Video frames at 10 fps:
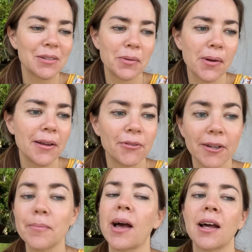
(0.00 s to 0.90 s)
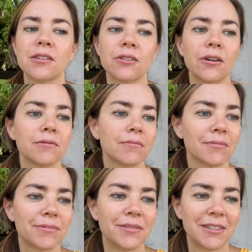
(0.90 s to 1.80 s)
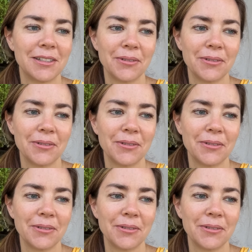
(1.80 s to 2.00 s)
We were probably really bad, so she